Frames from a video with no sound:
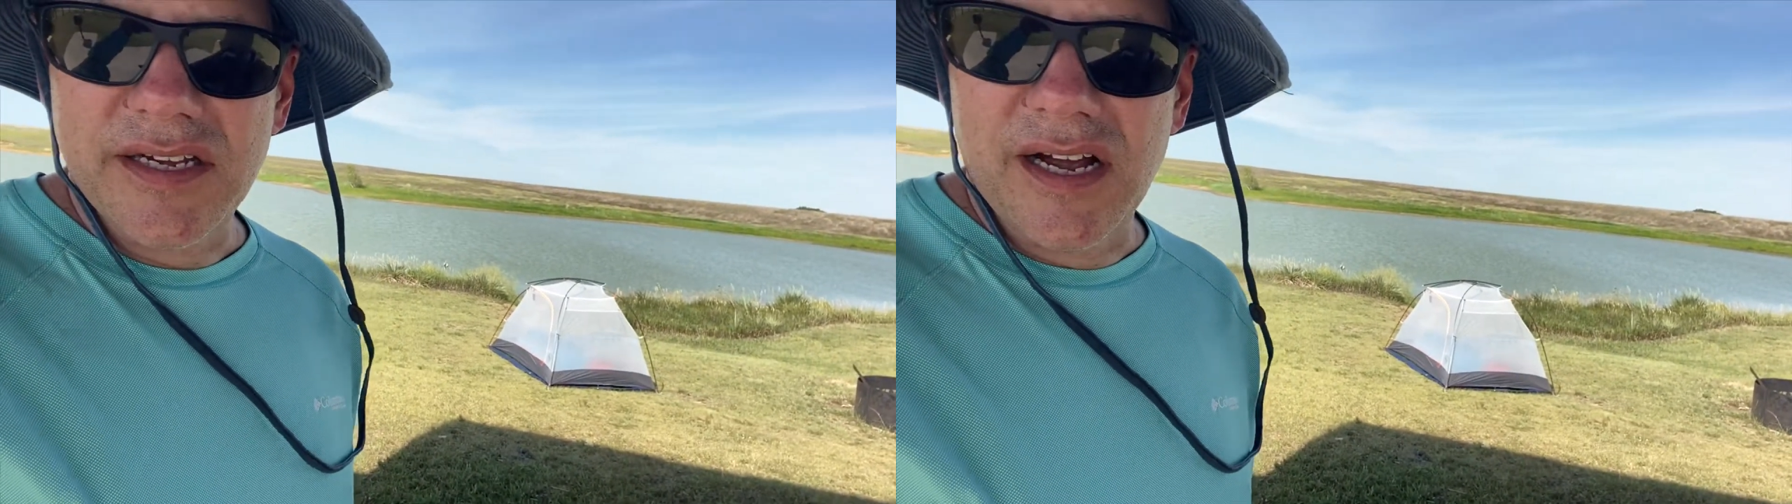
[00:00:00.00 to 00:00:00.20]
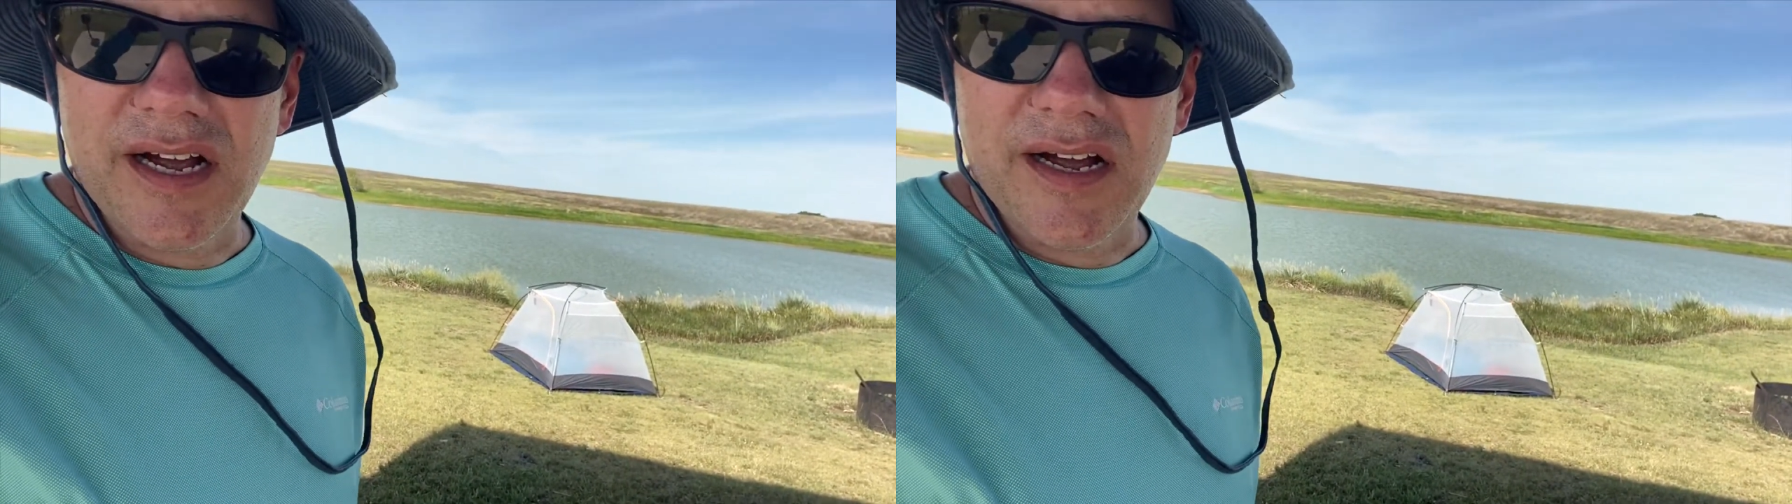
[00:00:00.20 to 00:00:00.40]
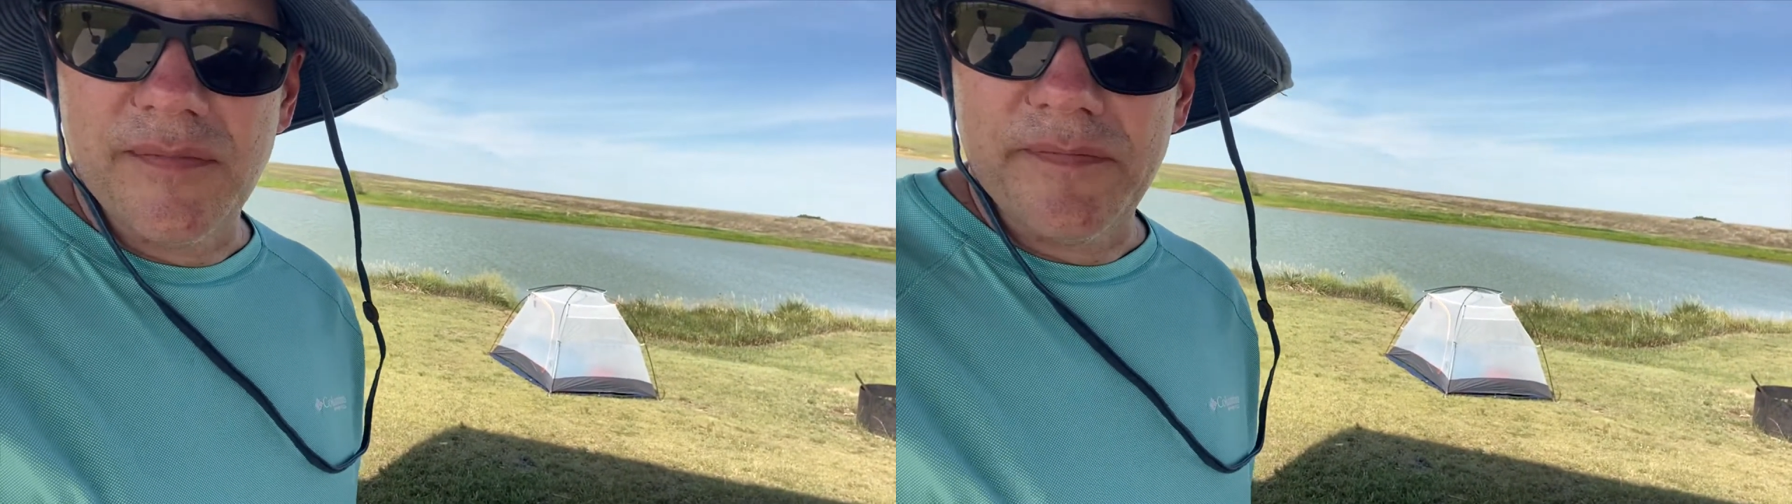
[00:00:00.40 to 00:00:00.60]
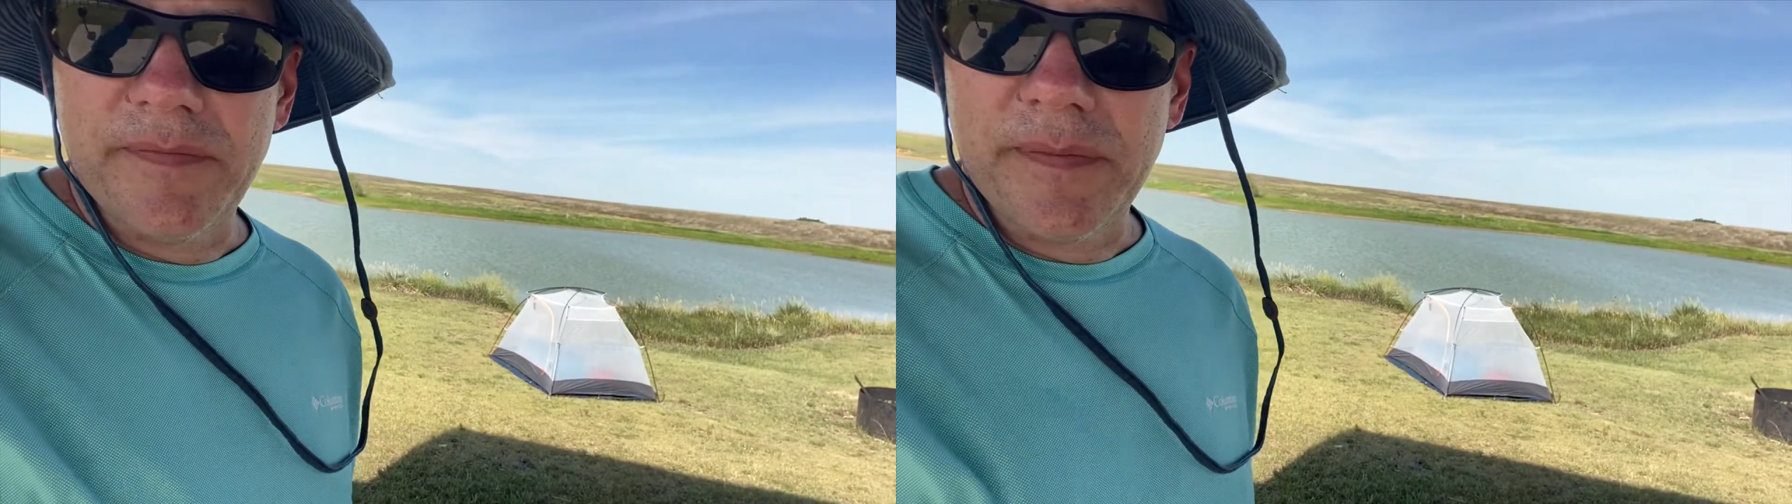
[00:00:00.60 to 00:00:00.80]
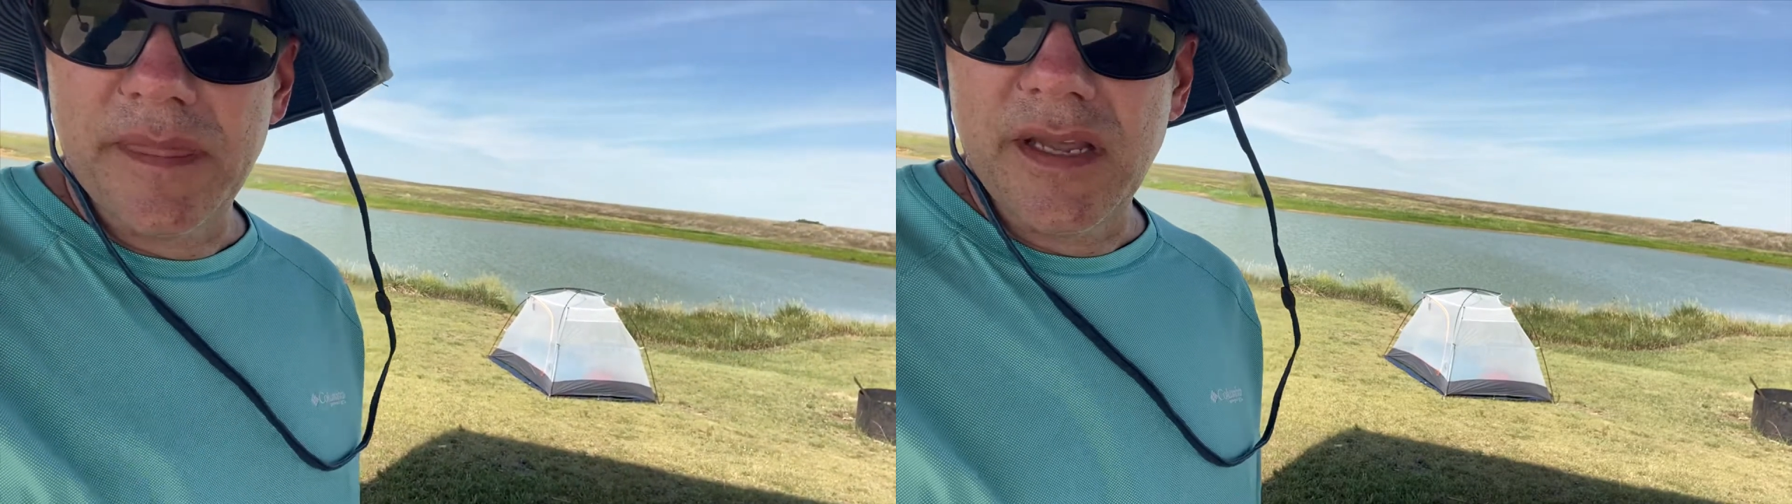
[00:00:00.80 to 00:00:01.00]

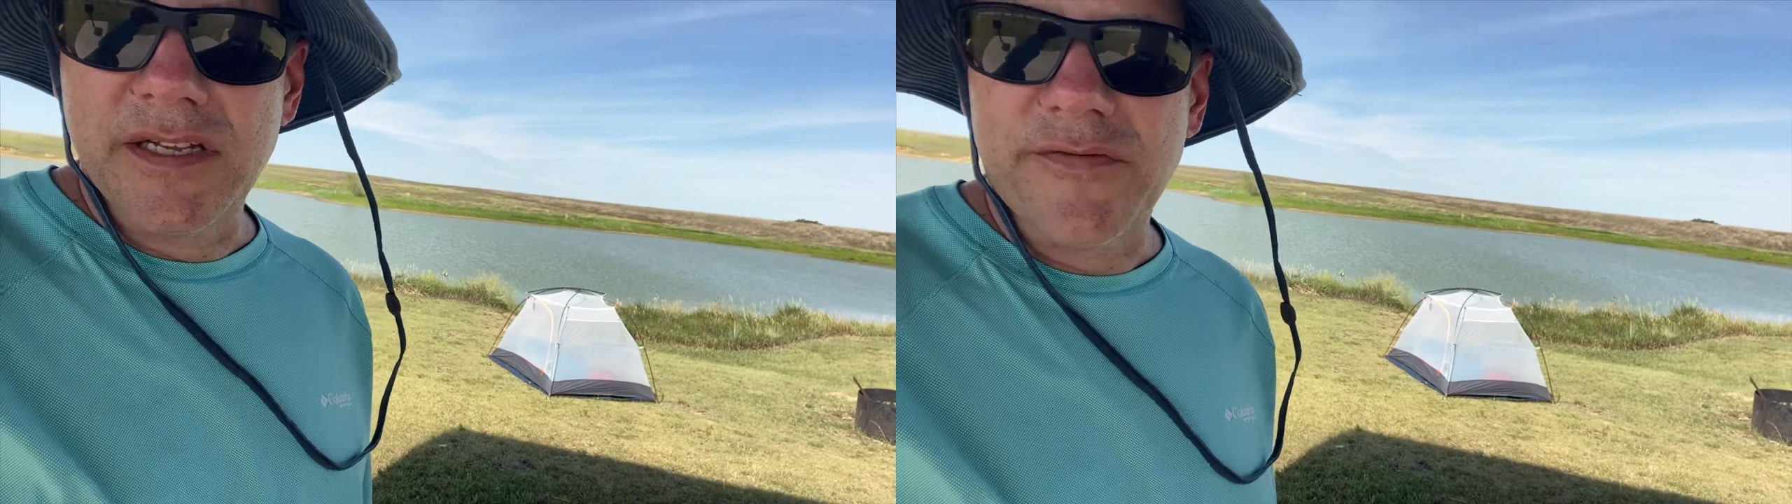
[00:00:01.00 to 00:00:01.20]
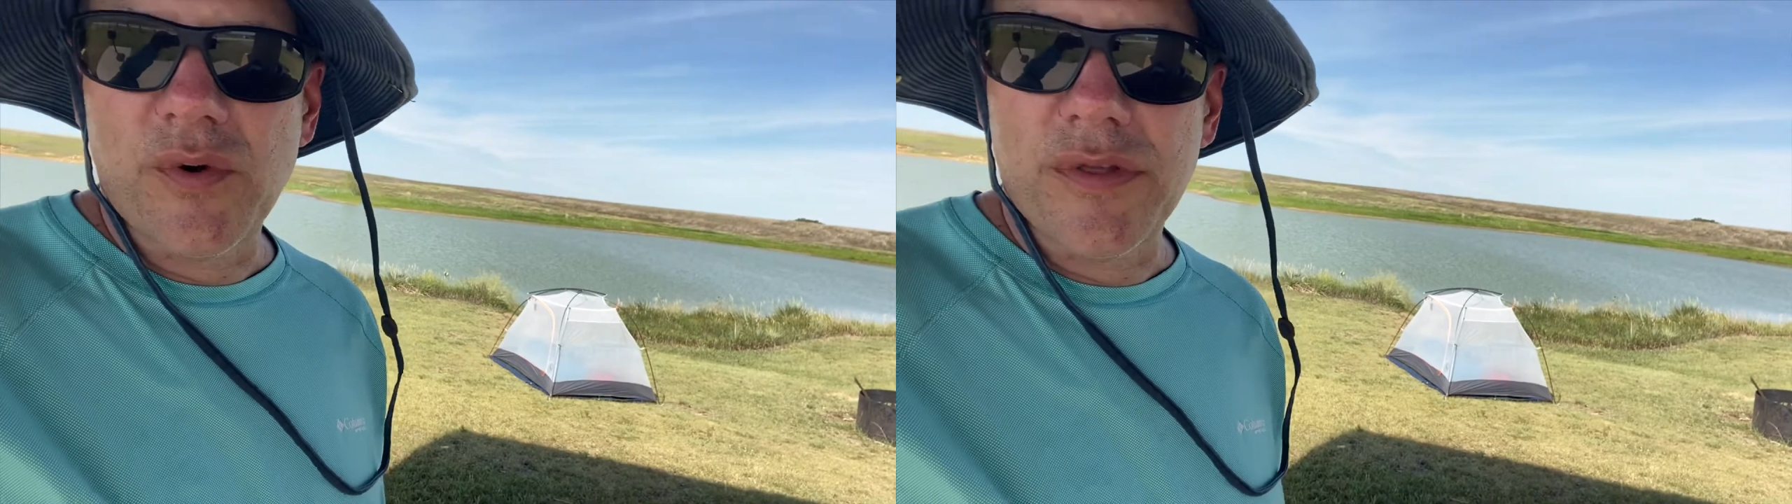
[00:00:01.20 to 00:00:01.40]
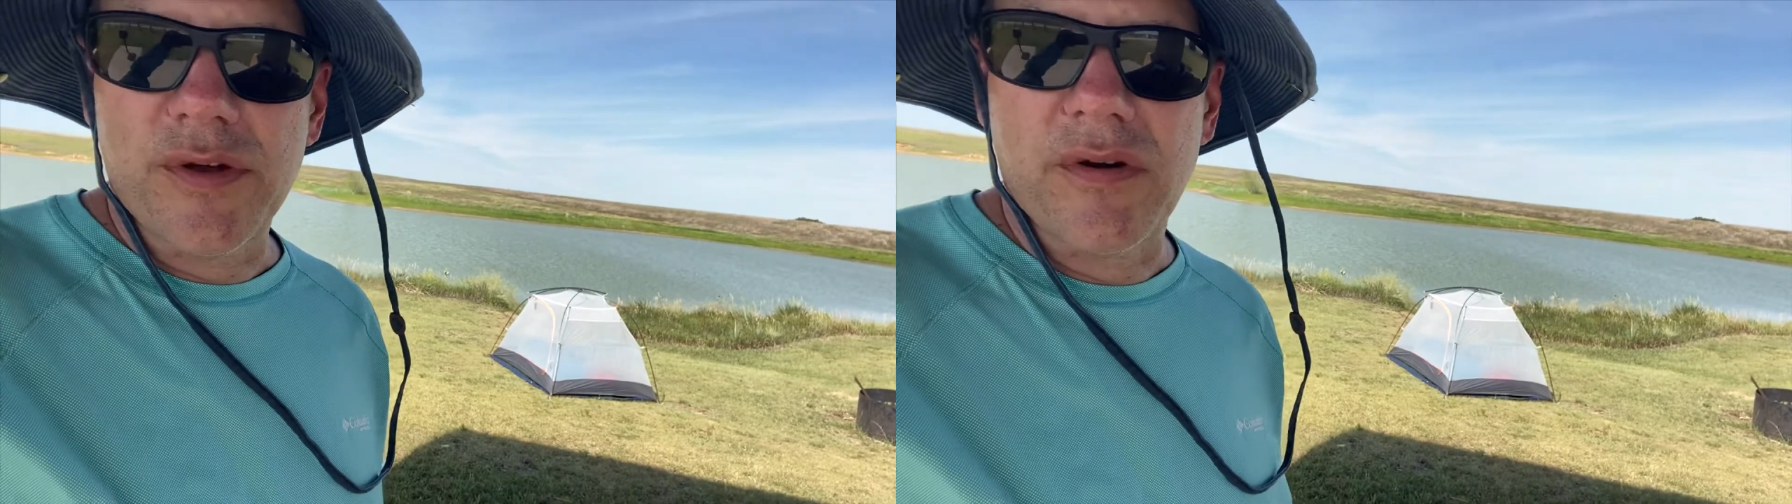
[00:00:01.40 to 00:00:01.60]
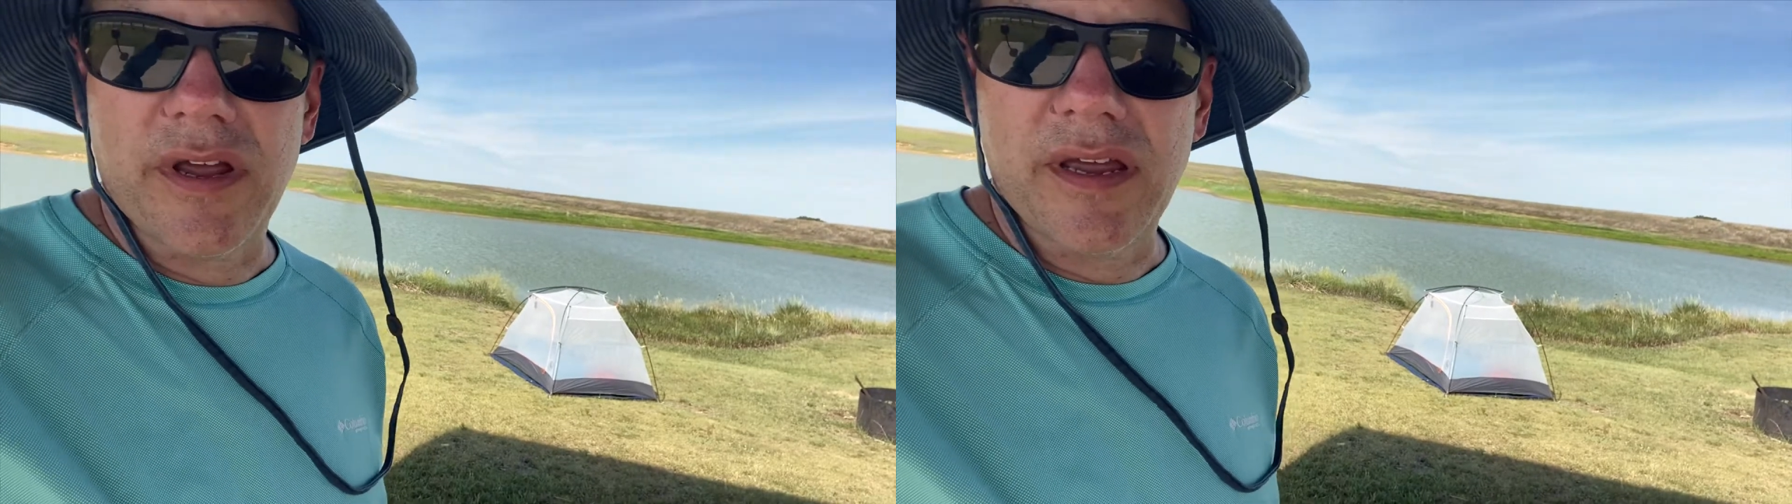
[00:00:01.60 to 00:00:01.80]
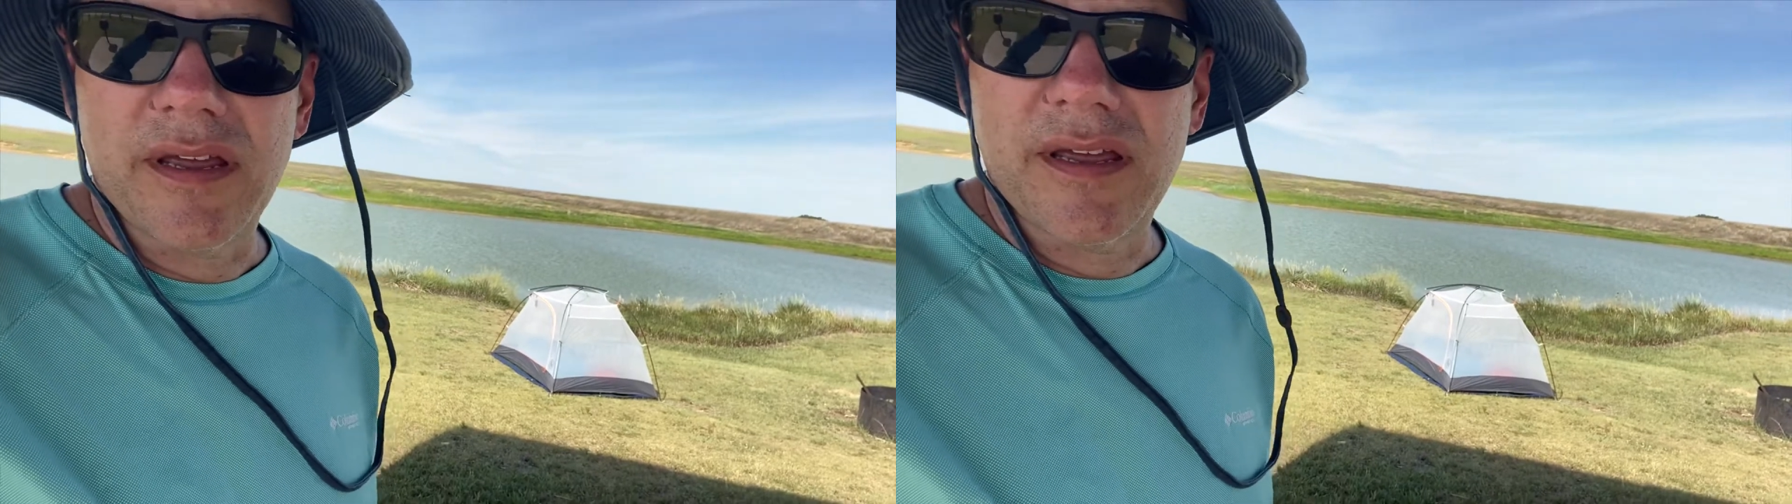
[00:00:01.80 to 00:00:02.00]
4:30,